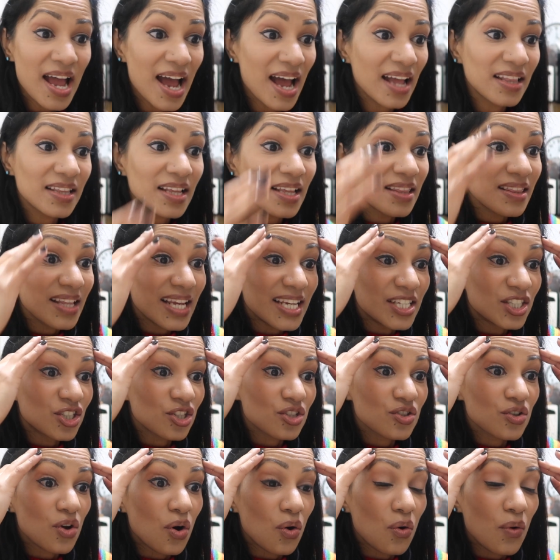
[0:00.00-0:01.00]
and then they
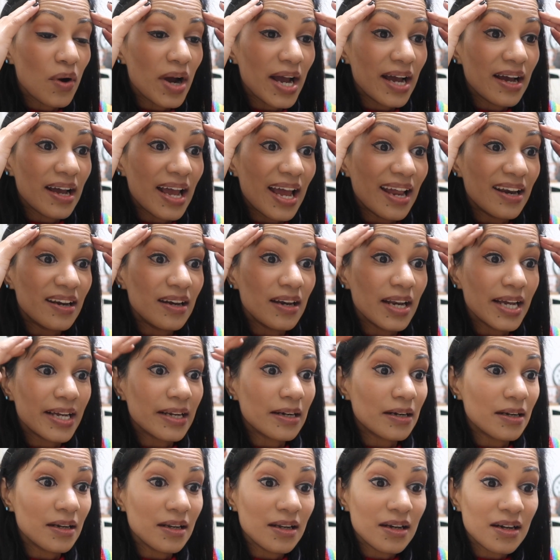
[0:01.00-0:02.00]
just go and
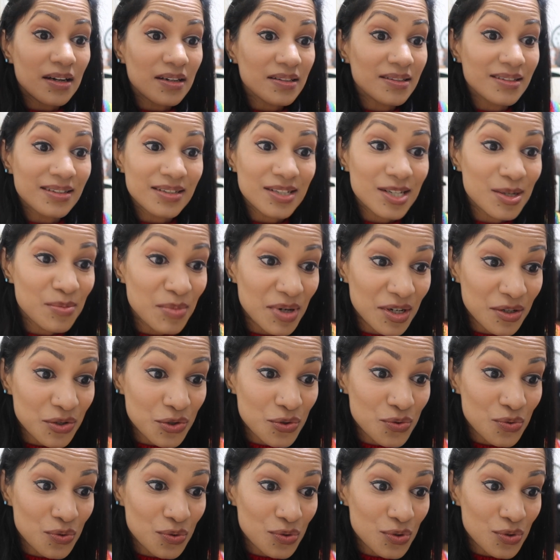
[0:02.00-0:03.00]
like lather tomato
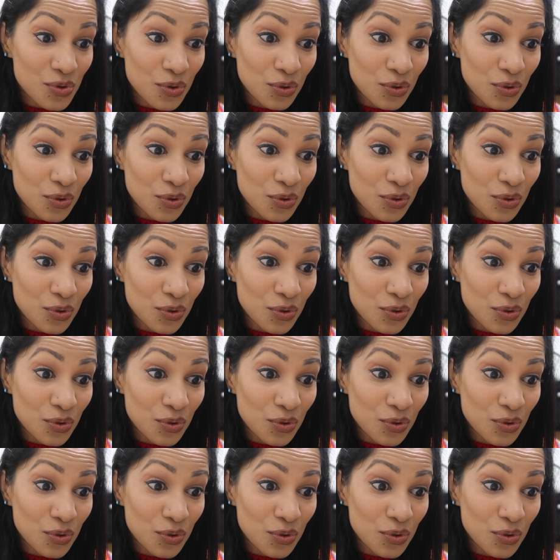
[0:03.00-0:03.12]
sauce